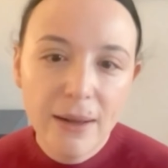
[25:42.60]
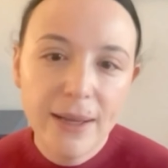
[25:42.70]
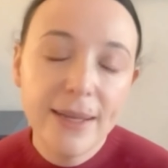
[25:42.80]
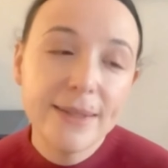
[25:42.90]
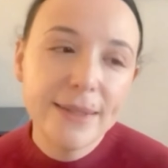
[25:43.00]

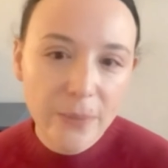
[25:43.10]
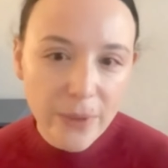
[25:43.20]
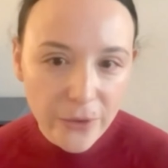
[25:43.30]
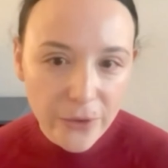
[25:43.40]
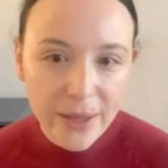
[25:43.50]
In some
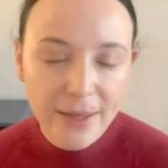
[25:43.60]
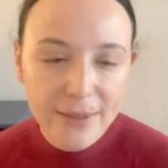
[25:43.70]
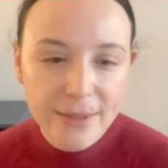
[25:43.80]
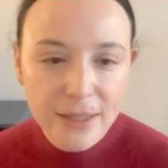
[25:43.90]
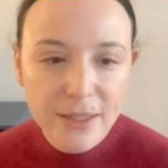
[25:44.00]
other
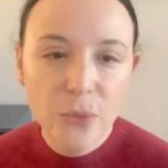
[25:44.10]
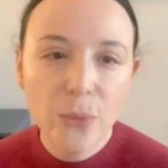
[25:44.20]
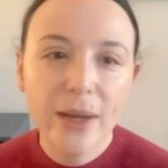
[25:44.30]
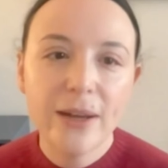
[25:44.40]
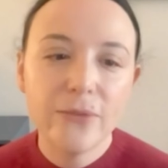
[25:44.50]
cases,
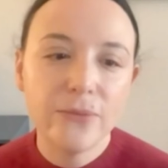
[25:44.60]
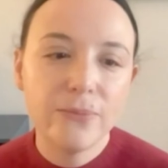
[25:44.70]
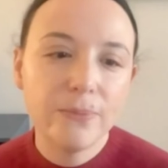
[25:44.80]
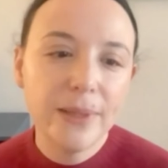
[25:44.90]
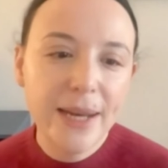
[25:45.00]
we have
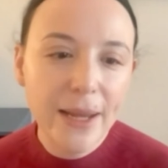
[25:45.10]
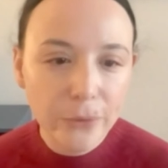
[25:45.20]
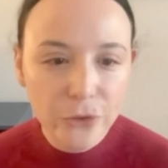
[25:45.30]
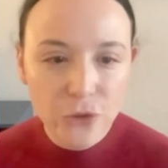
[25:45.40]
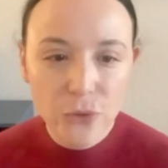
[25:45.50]
been
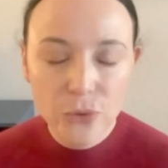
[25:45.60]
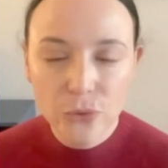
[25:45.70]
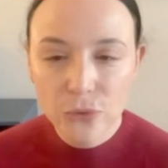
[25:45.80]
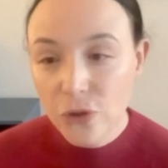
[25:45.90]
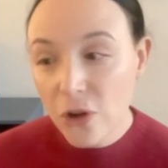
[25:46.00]
able
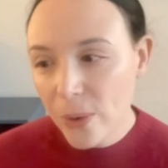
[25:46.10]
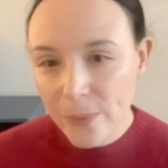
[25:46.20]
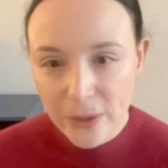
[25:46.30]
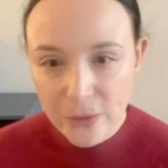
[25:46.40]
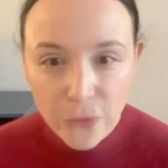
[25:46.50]
to go a
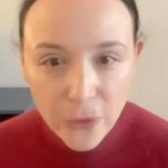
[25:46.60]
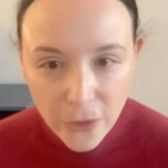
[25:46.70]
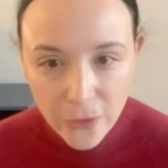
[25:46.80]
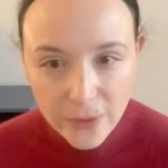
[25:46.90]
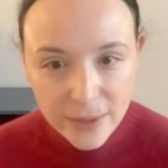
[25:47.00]
bit
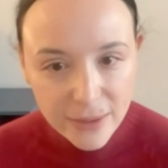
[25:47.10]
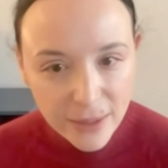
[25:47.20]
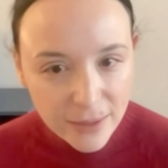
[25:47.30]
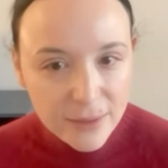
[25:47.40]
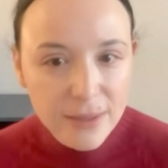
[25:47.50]
further than
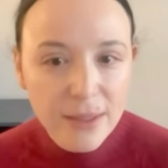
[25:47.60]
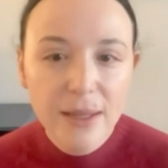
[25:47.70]
that.